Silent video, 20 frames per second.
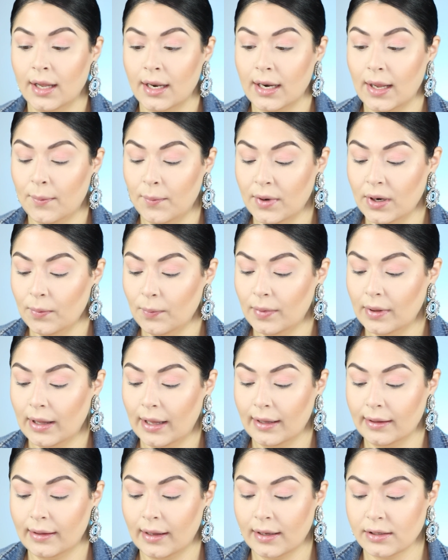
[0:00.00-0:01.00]
I'm gonna
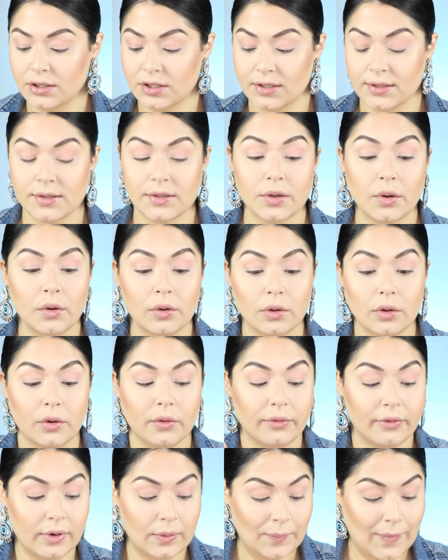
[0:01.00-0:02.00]
apply that just all
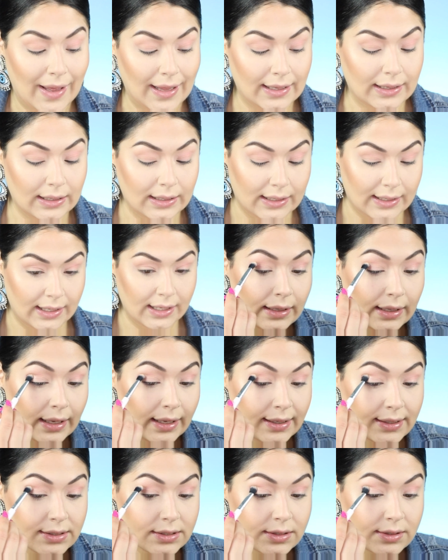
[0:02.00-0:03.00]
over my lid
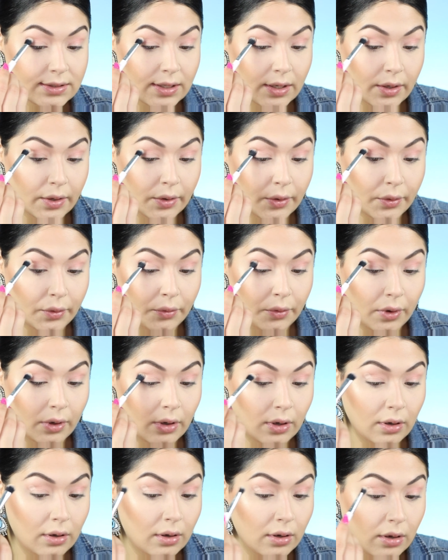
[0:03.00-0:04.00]
like so,
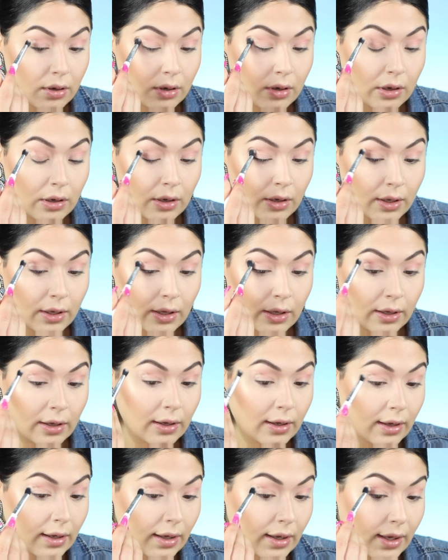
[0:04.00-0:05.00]

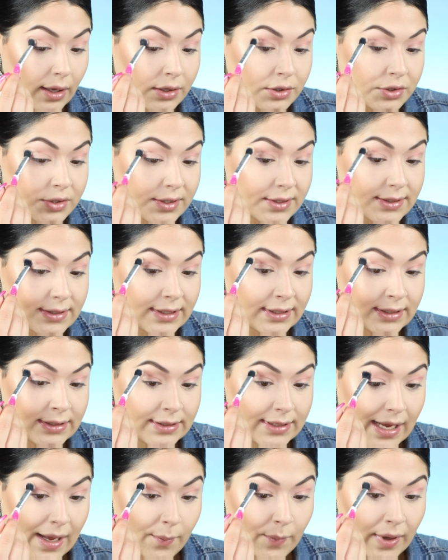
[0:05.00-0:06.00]
and just in
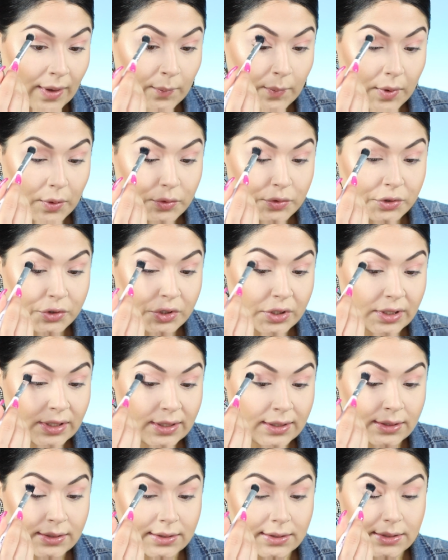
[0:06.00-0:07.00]
dabbing
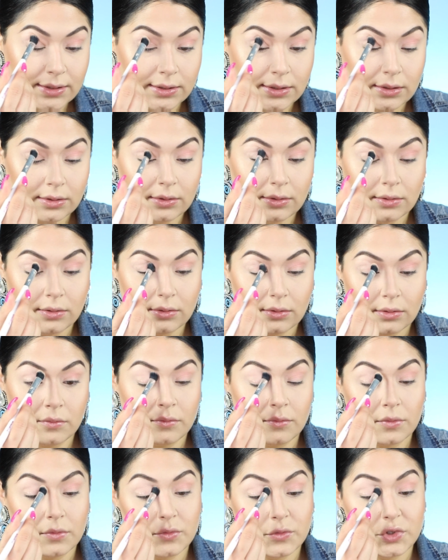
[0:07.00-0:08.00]
motions,
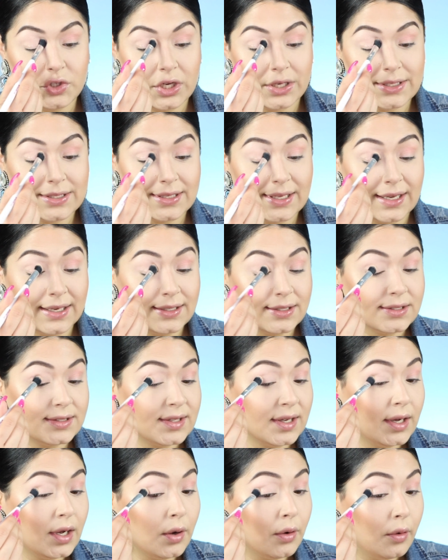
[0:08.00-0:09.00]
just like
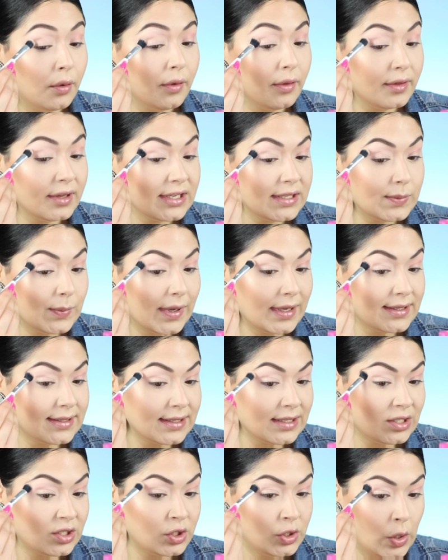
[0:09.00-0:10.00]
so. This base
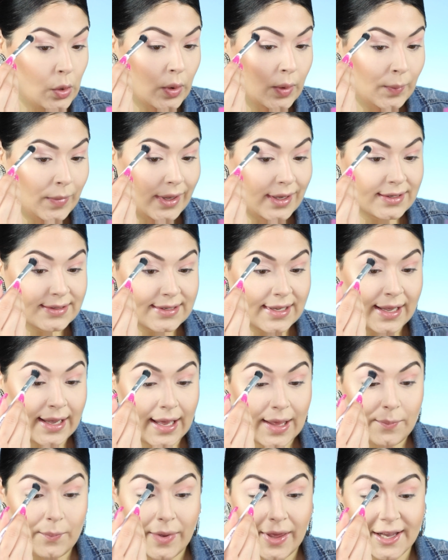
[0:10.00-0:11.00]
is so amazing.
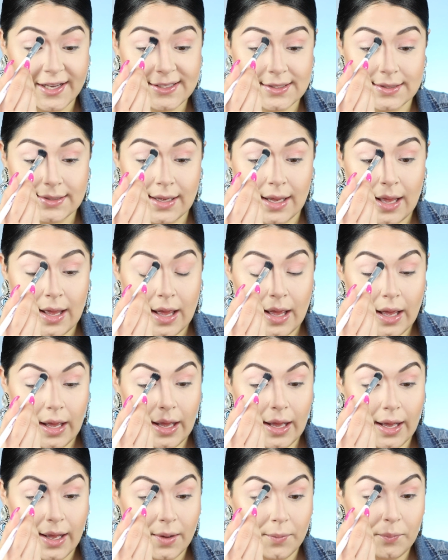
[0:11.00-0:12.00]
It picks
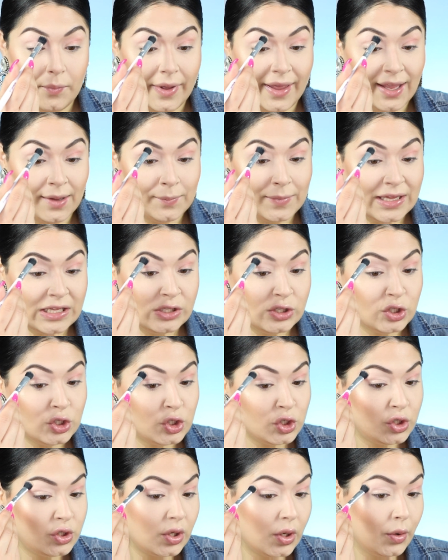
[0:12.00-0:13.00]
up pigment
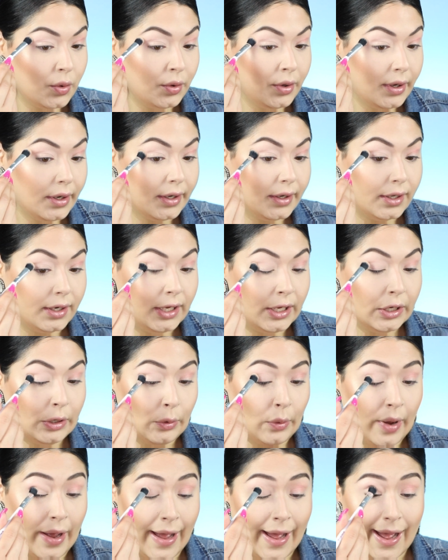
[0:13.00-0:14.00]
so good. You
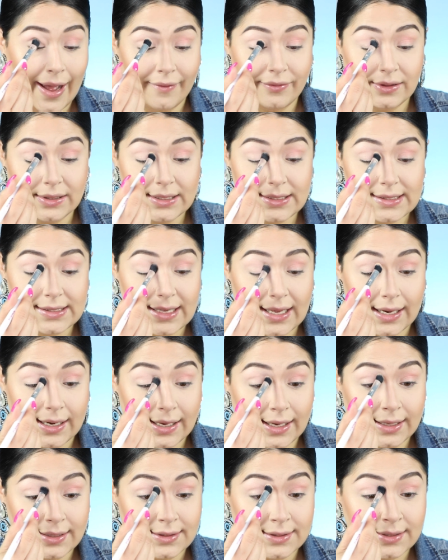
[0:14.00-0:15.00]
don't have to set
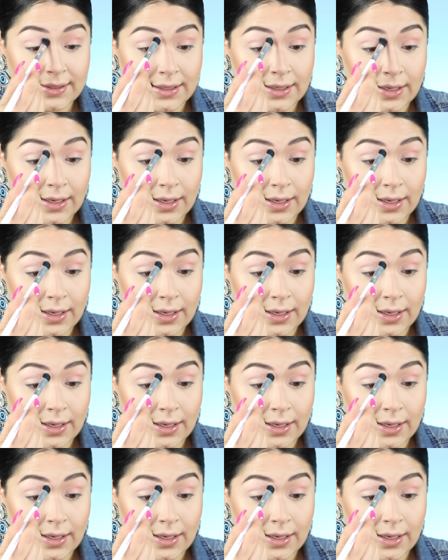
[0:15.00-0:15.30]
it.